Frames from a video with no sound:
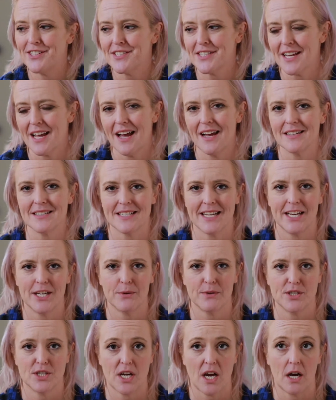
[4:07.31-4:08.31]
just can't say
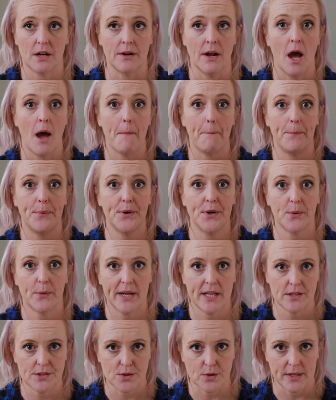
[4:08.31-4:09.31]
to a child, put
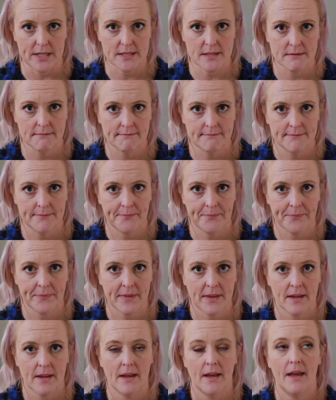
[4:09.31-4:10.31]
away your toys.
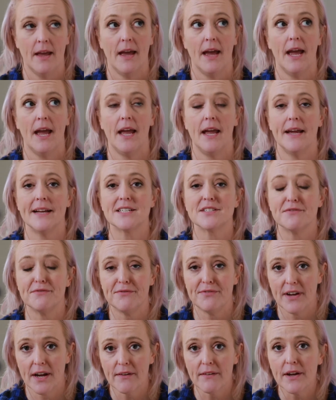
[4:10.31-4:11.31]
It's
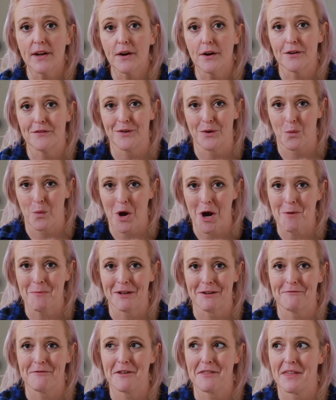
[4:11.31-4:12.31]
very
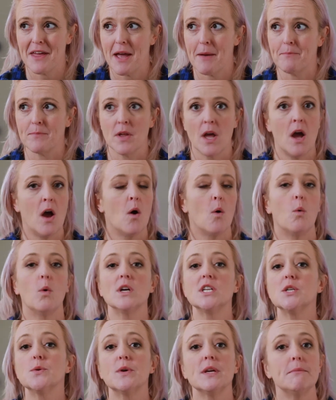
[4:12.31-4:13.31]
overwhelming for them.
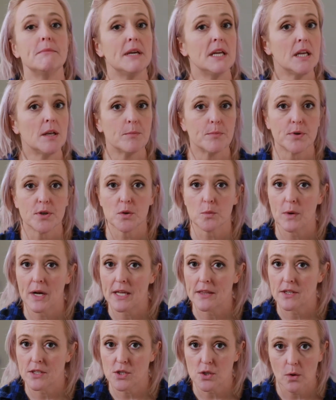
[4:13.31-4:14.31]
What do we mean, put
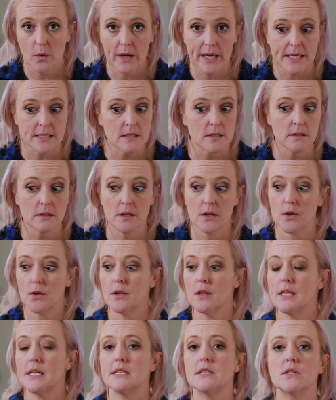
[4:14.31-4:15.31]
away the toys? Look at
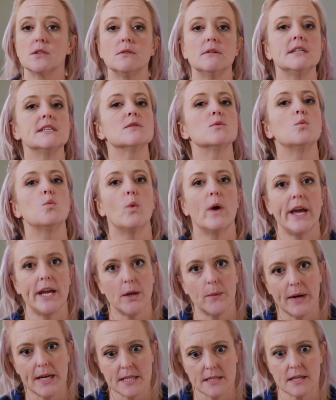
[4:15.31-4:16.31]
all these toys. Where
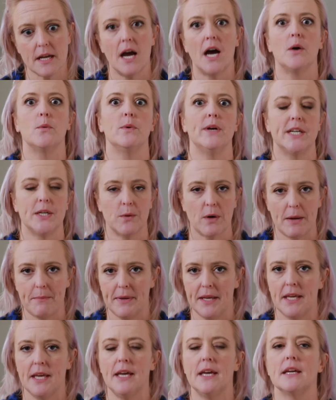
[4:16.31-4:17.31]
do I start? Where do I
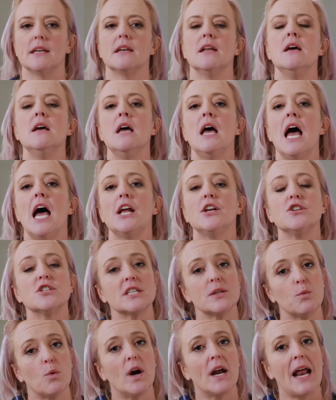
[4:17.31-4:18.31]
begin? And
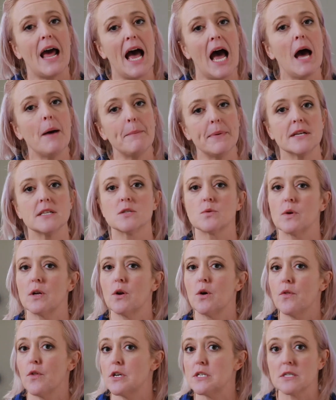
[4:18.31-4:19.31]
usually, what happens
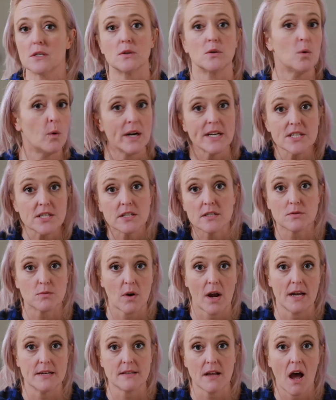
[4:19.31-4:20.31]
when all those little questions
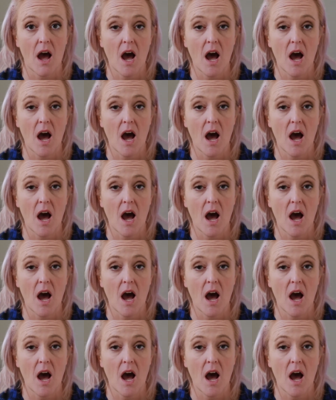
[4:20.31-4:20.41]
rise